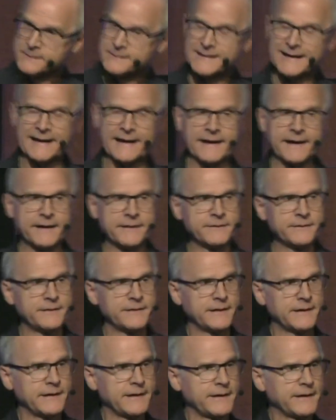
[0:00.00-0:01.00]
And
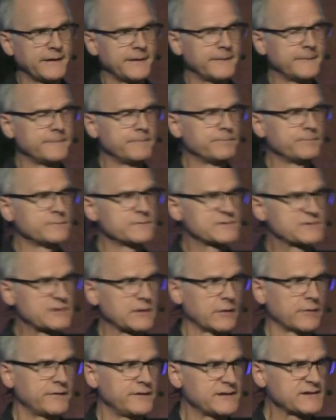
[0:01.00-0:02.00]

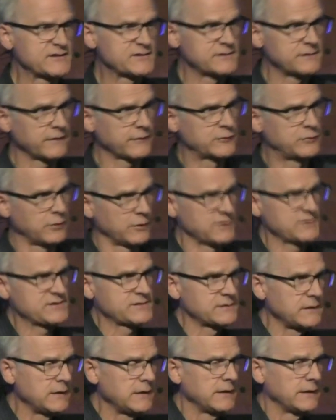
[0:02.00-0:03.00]
so this, of
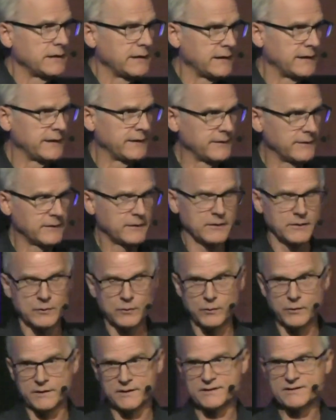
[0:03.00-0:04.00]
course,
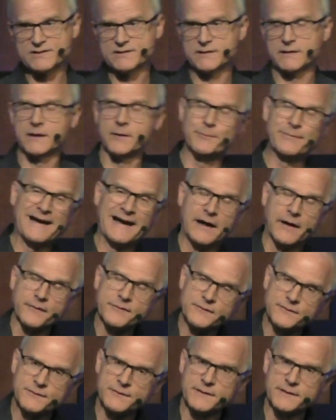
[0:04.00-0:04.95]
was about